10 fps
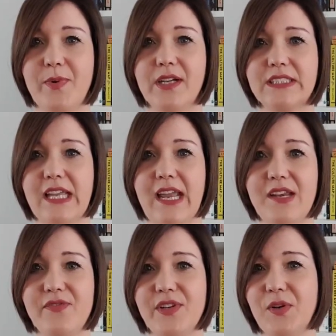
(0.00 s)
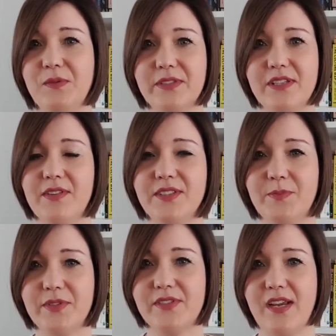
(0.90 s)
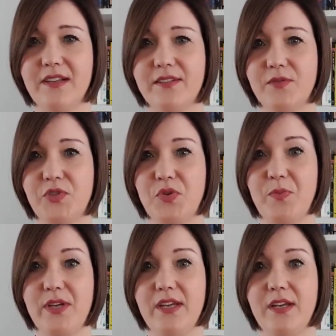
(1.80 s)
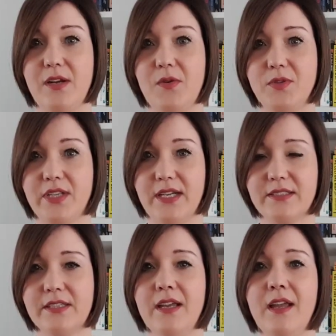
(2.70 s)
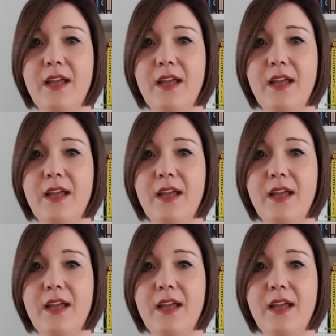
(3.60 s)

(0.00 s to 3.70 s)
but anything over 70% should be looked at.